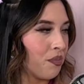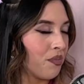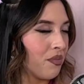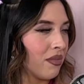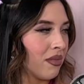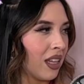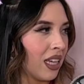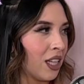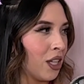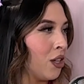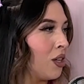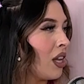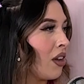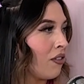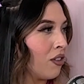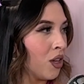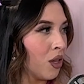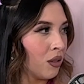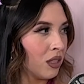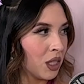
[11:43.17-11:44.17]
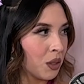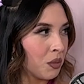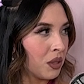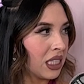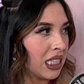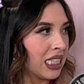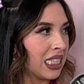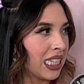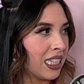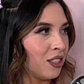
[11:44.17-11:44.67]
Like you never know
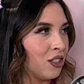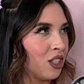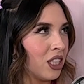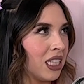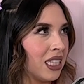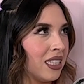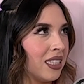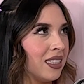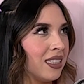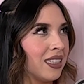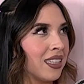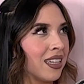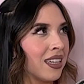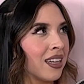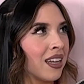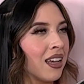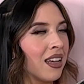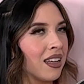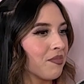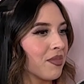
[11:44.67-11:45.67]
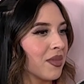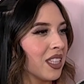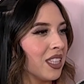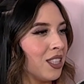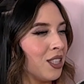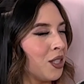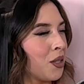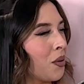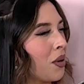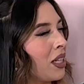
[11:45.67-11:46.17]
someone's intentions, and
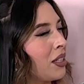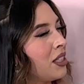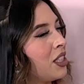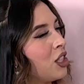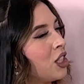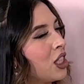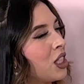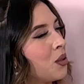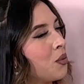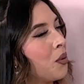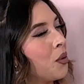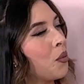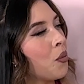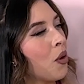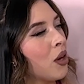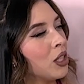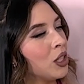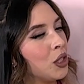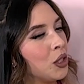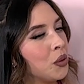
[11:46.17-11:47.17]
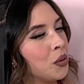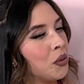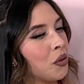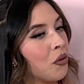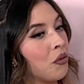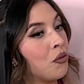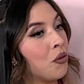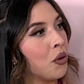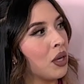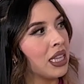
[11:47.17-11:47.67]
so I just would want to
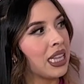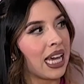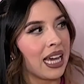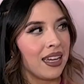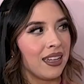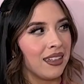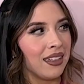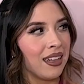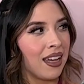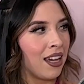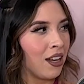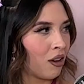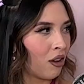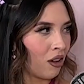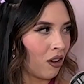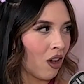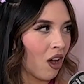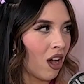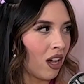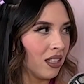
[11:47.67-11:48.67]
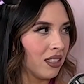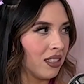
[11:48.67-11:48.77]
avoid that at all costs.